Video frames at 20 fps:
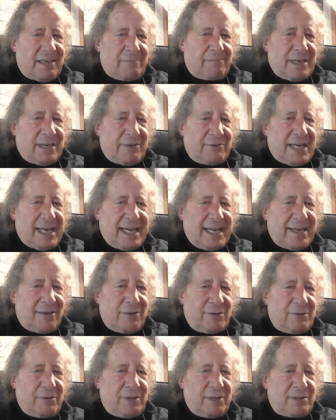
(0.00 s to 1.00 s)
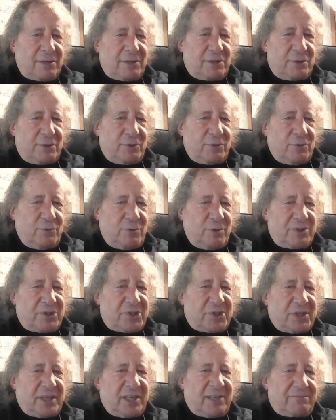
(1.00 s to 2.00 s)
about how to
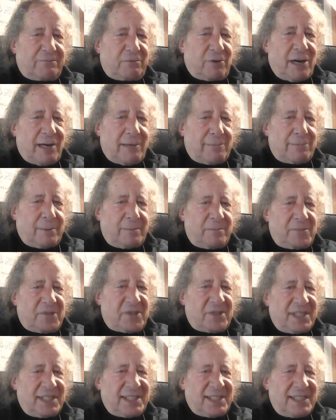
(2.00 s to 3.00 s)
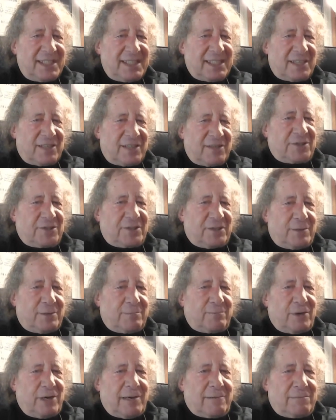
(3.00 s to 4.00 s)
solve problems, because there
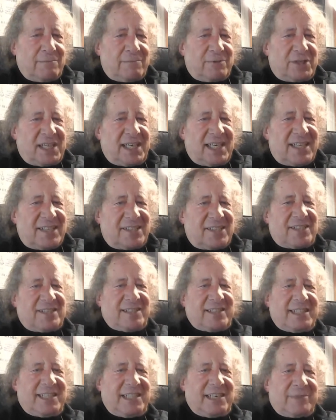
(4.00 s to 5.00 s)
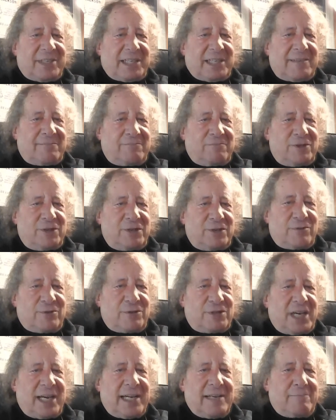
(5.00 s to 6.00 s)
are problems constantly coming up when
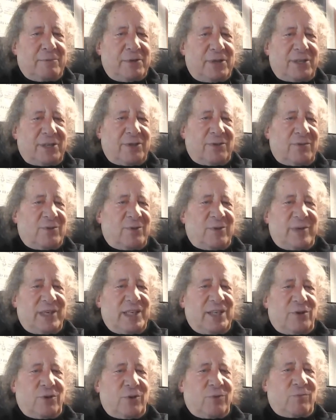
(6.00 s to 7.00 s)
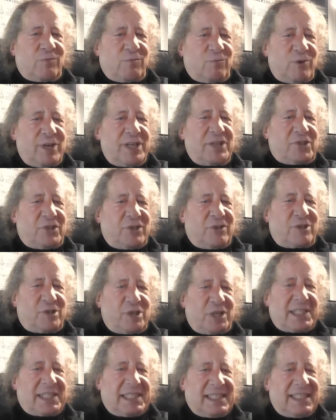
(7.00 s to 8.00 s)
you're typing, when you're
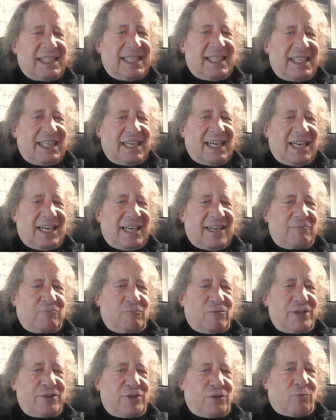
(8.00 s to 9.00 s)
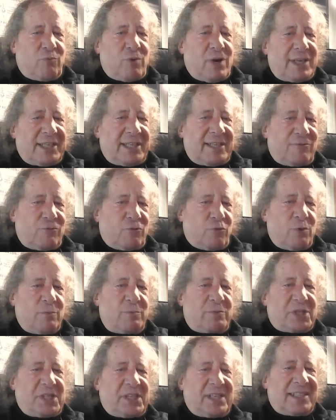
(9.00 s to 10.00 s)
researching, when you're running
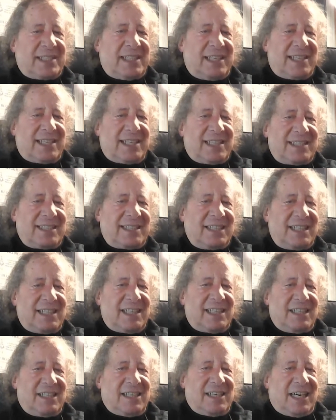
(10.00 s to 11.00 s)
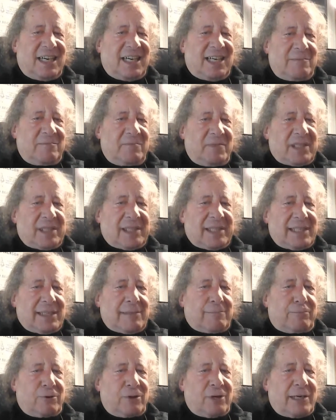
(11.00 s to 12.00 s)
groups online.
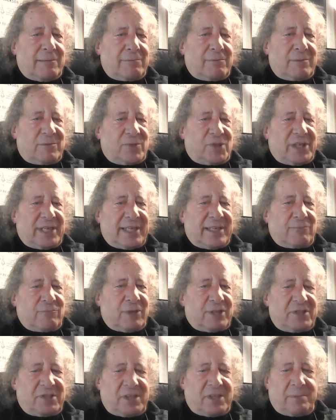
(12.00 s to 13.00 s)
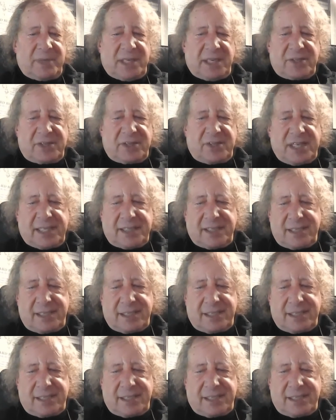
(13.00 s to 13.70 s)
Little problems like what's the best